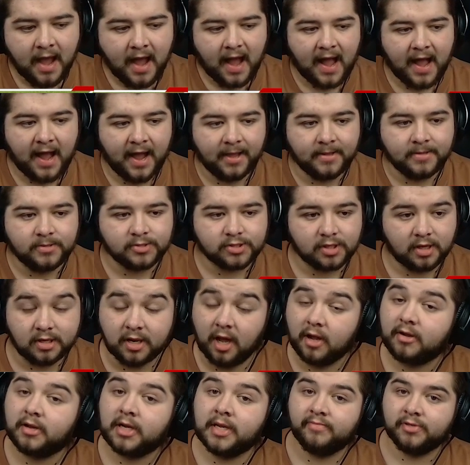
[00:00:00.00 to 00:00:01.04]
And
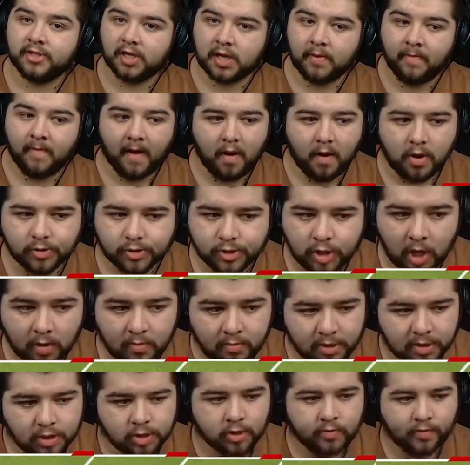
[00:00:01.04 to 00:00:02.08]
luckily we did come out on top,
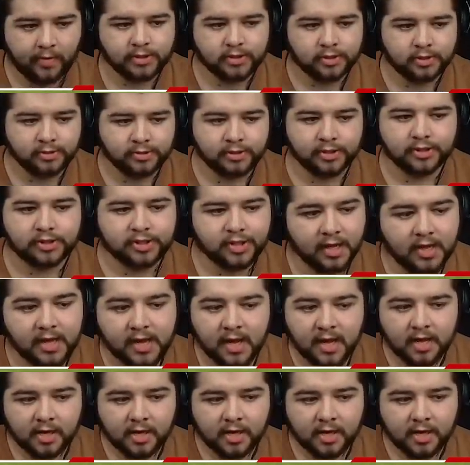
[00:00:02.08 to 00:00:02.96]
which is always good to see.